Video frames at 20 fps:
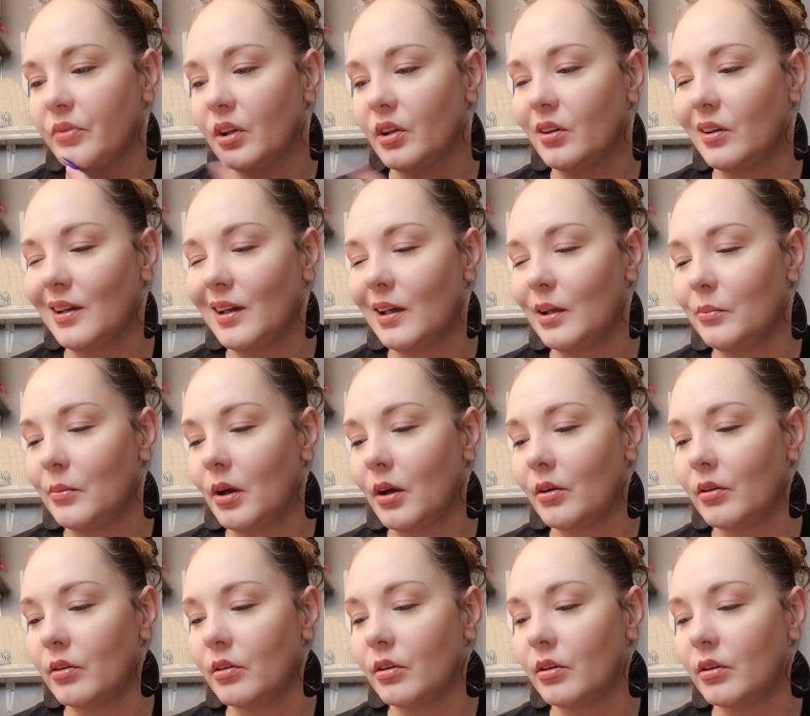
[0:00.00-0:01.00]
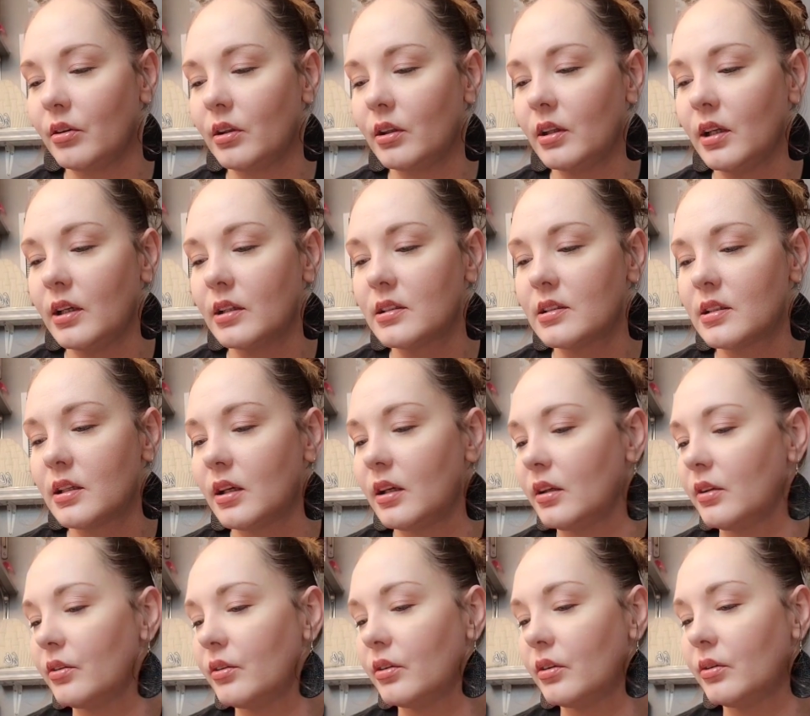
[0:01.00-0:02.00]
Could have came down a little on that
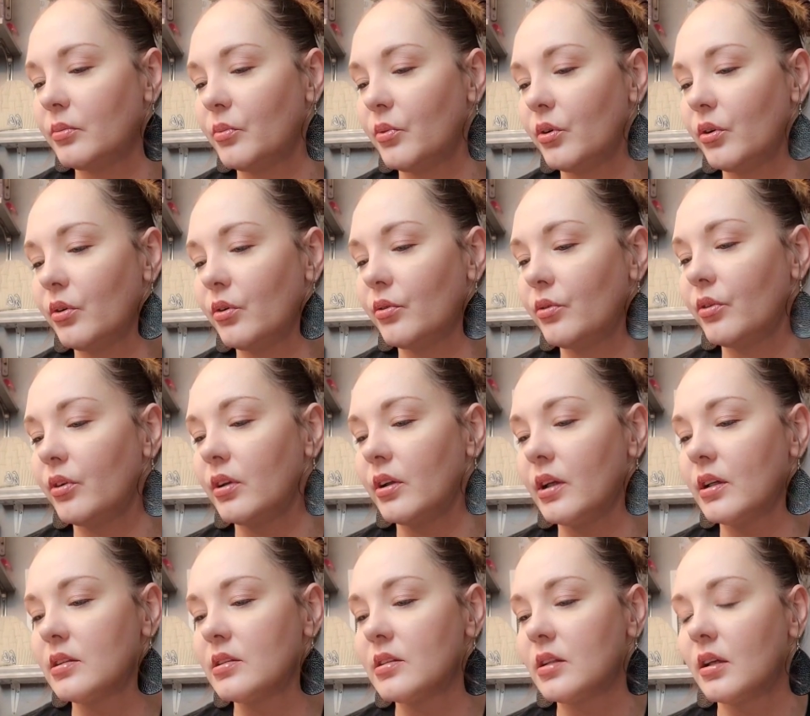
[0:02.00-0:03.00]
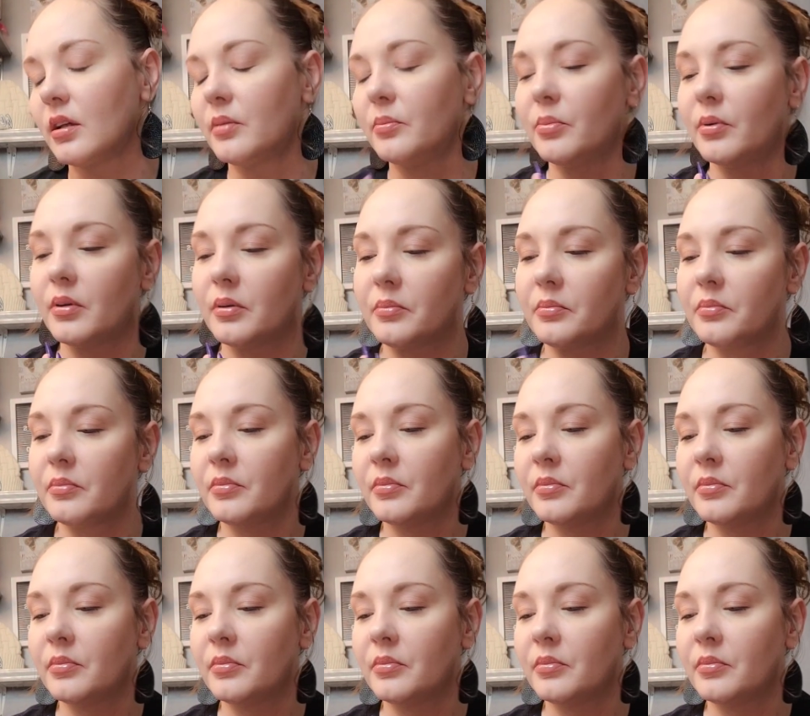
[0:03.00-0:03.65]
side or a little more over on that side, but